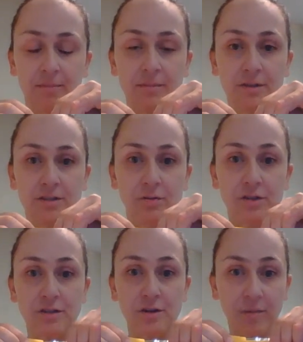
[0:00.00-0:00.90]
So the
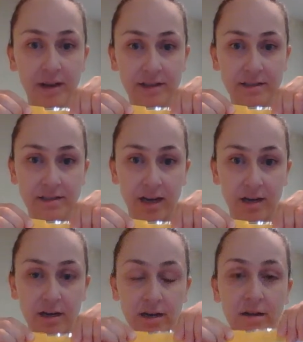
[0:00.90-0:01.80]
sewing gets
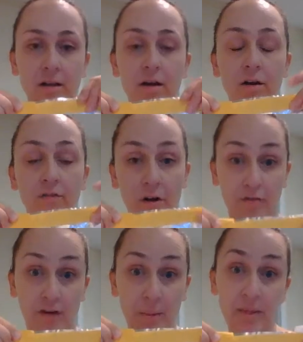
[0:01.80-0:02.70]
done
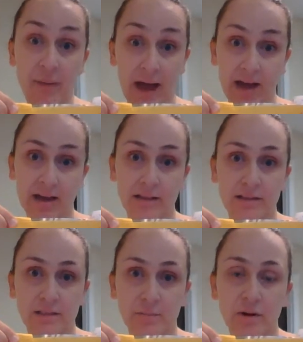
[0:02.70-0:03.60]
from the back at
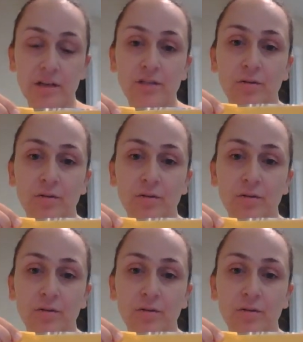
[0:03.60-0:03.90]
this point.